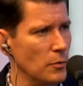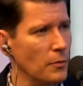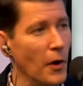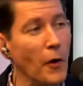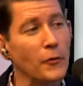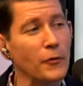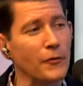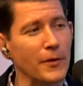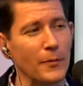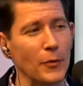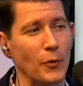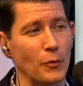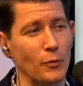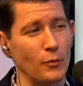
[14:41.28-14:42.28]
So both of
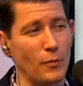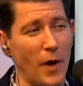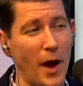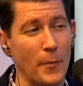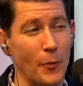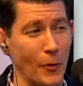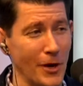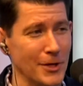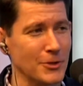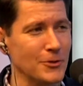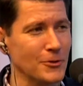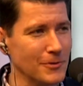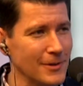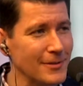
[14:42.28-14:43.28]
them are
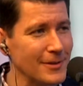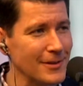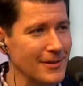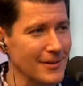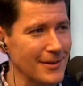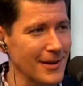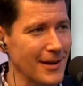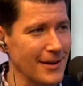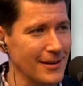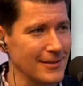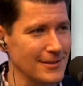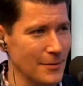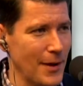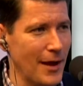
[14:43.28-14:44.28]
operational at the end of the
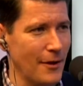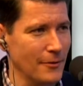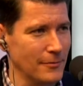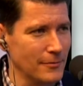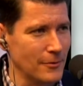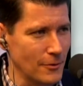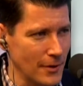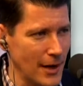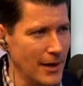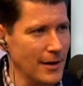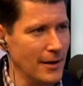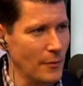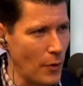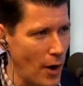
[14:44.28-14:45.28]
day. It's about
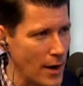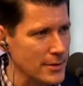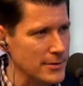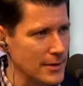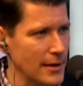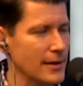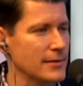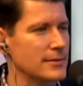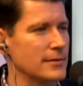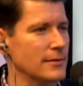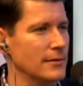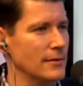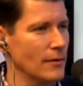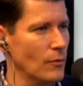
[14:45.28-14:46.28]
creating a
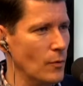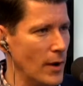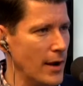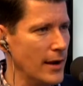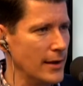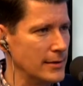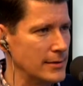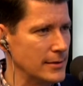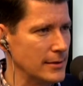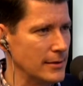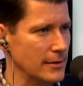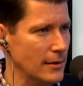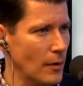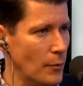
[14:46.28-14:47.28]
process and a way
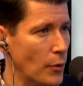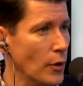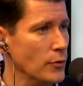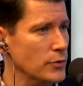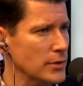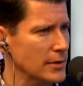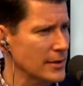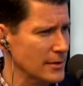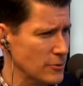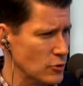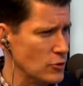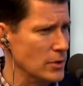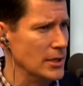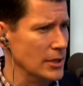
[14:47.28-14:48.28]
to approach it
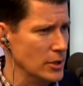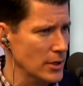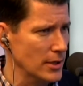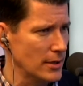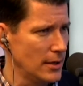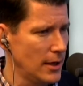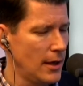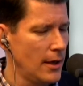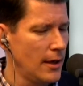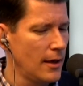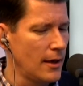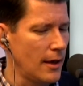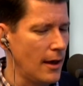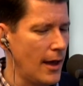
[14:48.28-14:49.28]
that's strategic.
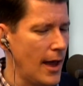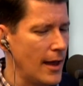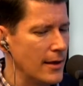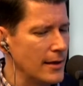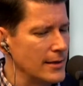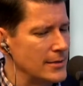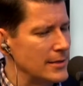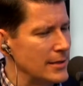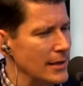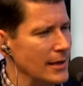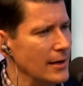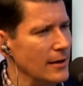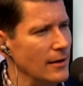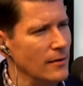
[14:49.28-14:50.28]
It's
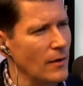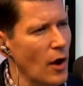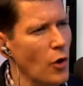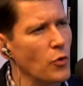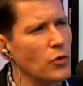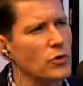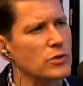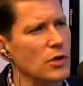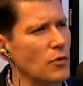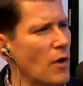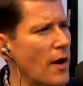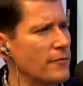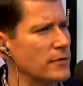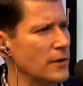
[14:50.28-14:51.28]
that owners
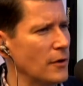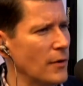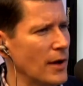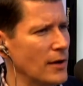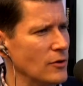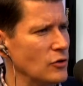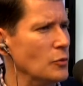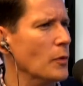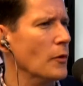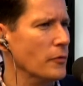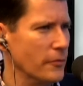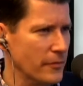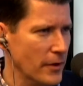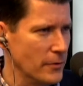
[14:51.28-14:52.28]
don't often know how to do
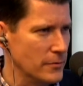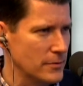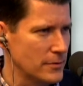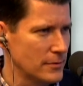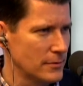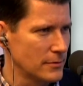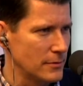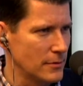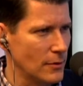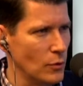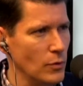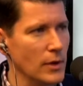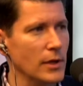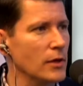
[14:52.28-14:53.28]
both of those. So
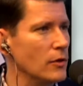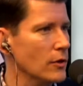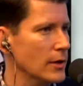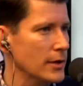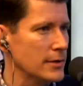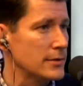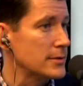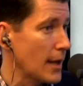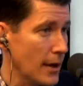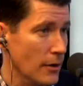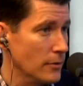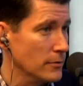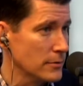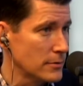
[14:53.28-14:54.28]
they're really good at
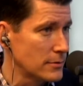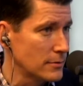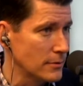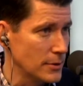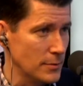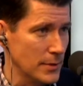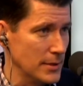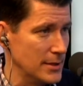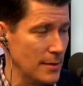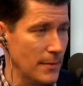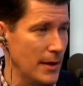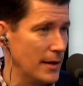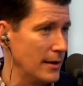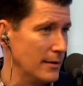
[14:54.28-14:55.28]
sales, which
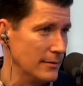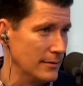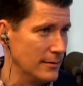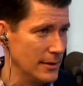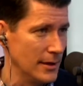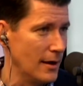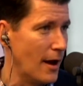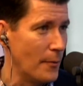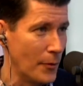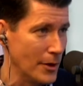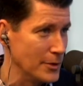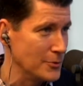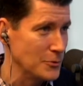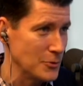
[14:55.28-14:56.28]
means they may need
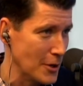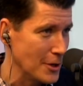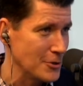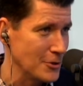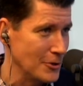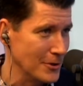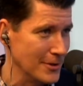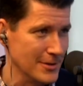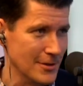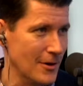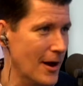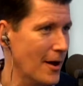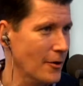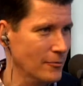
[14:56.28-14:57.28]
operational structure
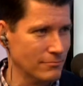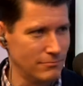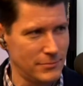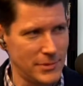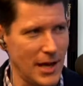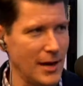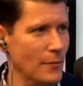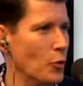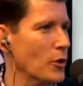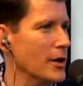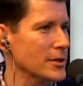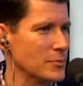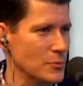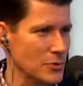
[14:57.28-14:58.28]
because they're out signing
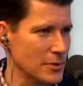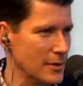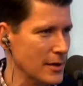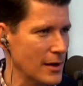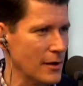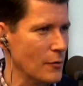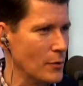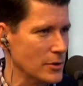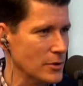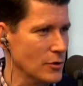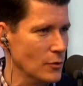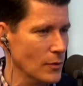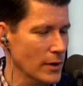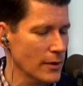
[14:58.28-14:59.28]
more customers than they know
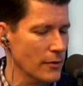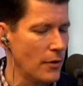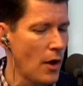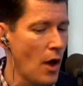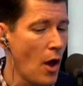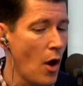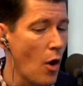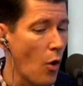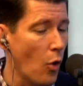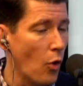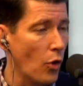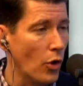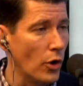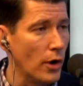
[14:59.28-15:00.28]
what to do with.
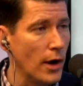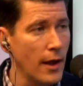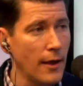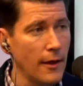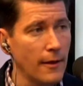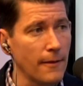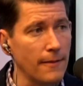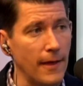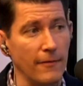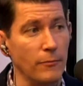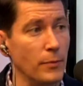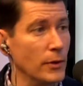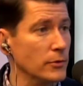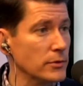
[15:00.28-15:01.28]
Or
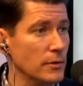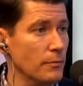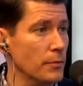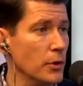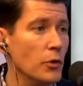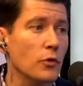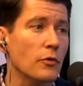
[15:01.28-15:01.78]
they've built a